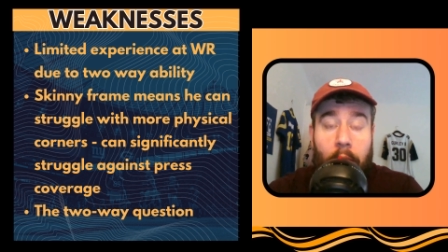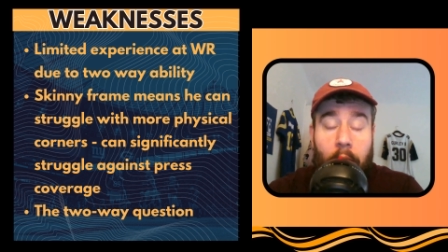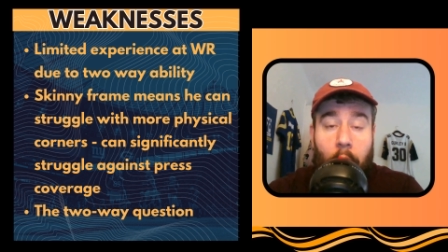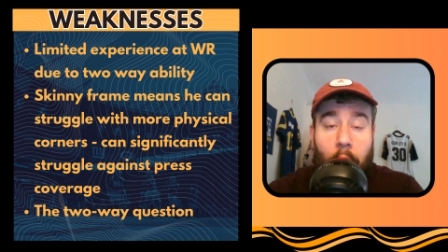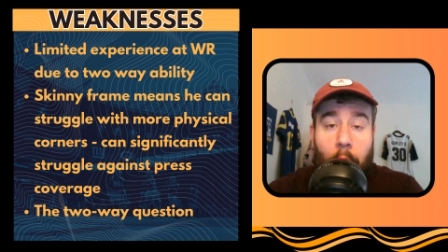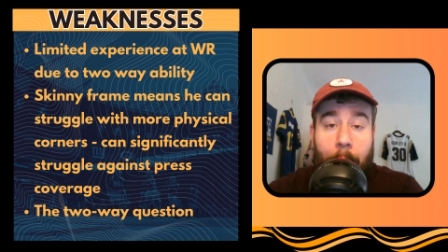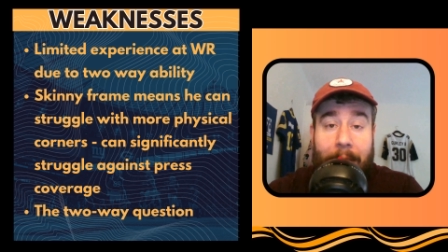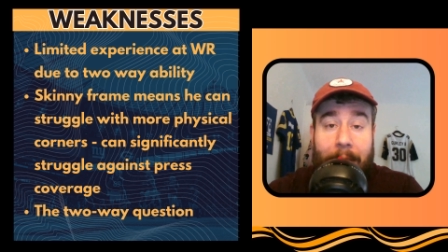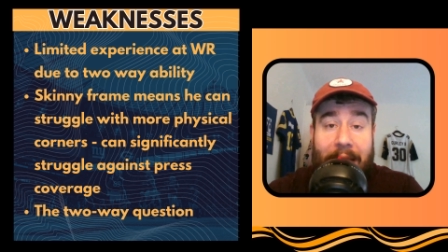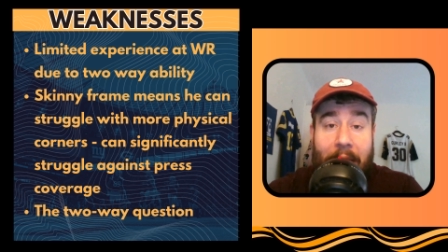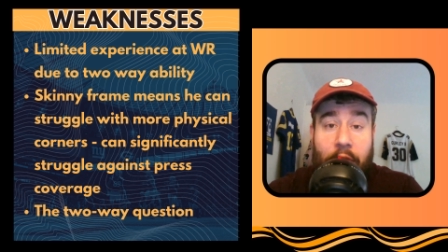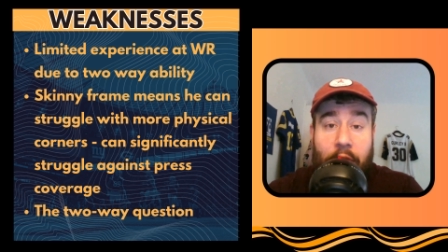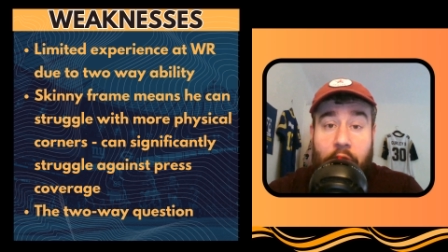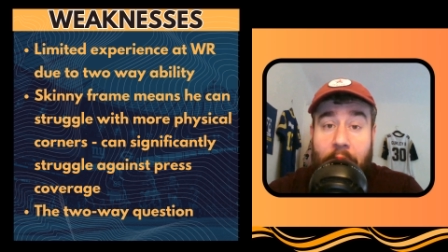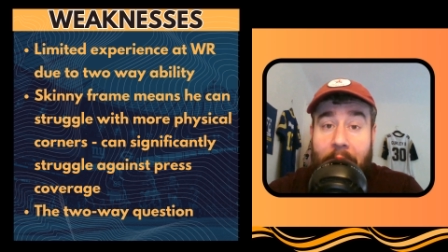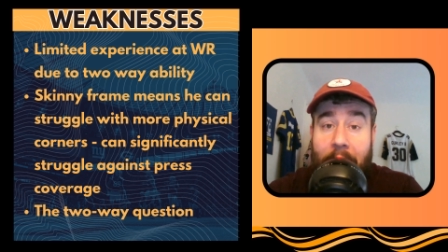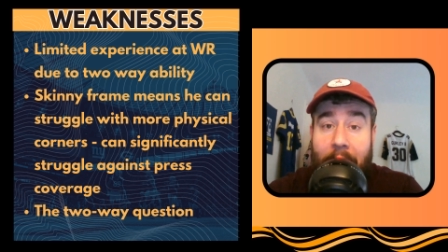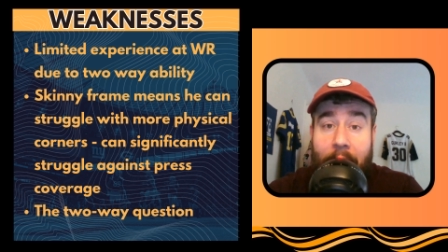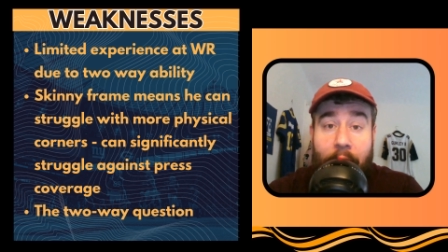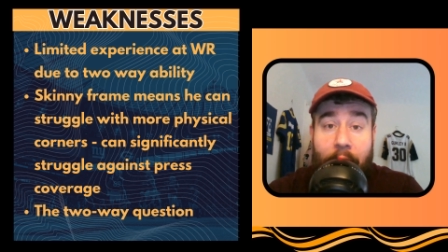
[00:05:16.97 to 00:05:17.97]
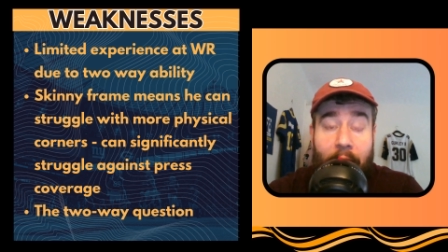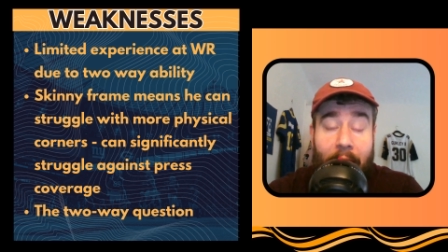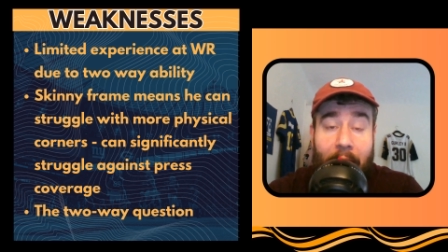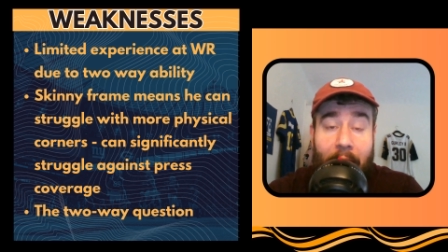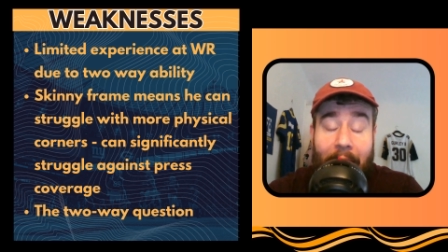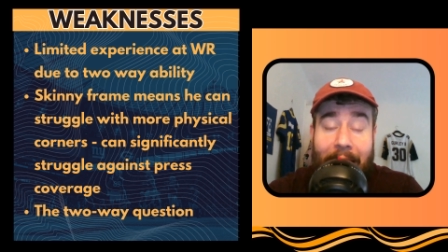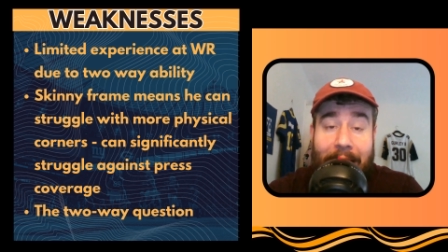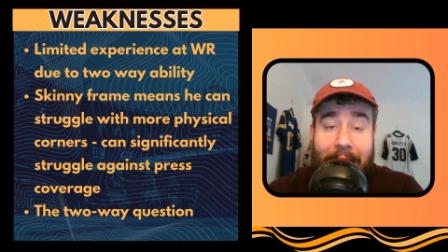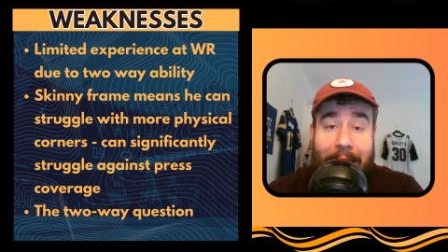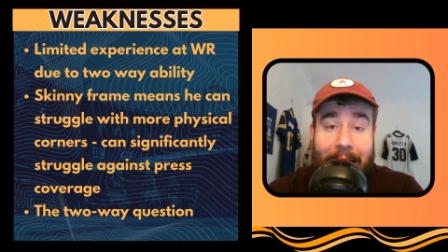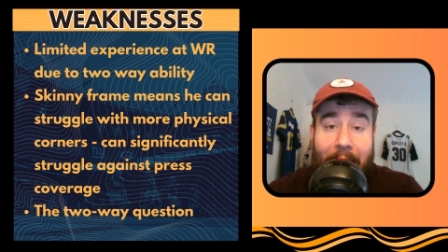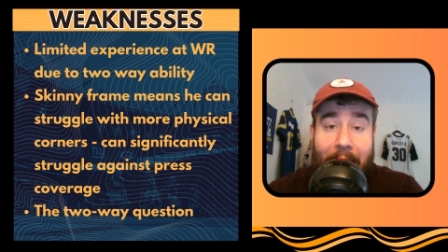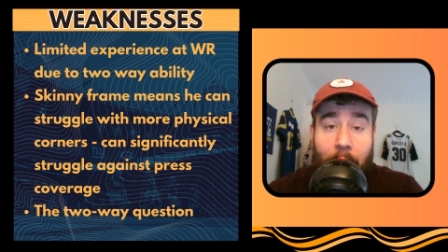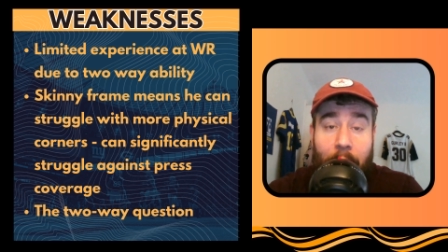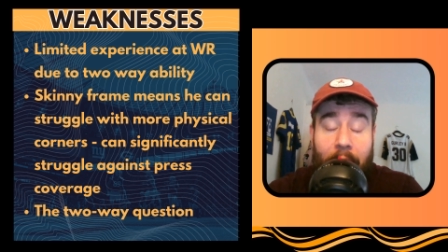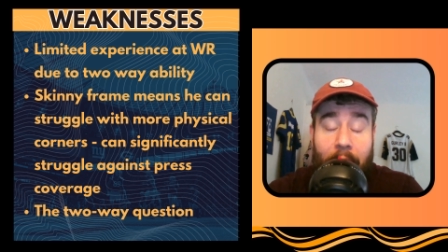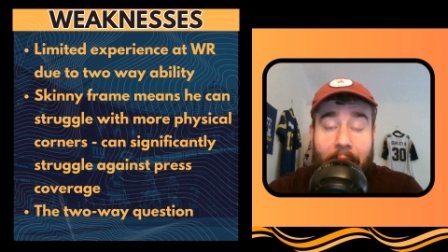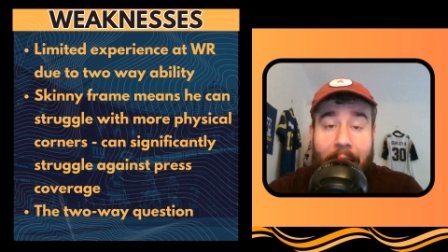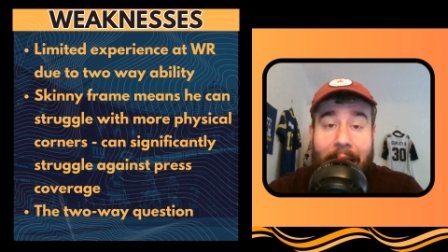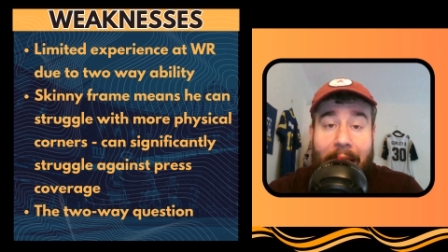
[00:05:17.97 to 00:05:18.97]
or potentially even later down the
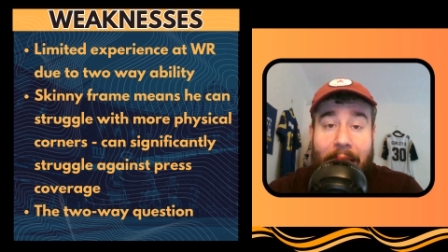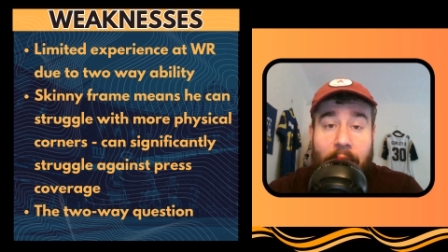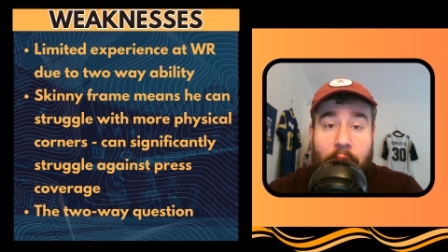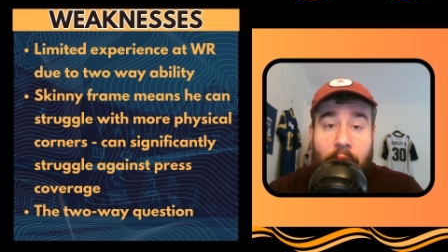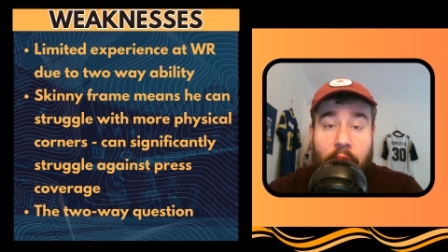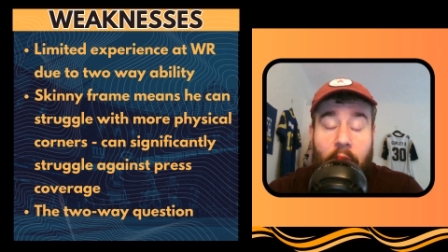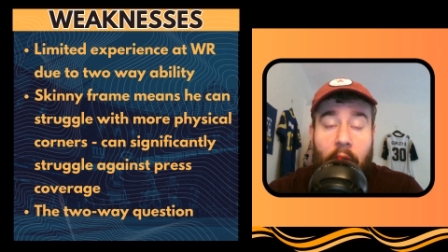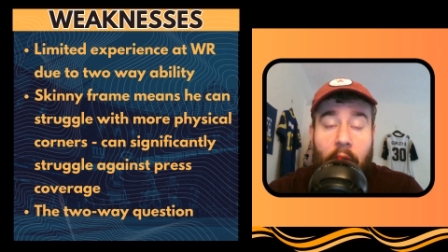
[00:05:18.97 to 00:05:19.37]
list,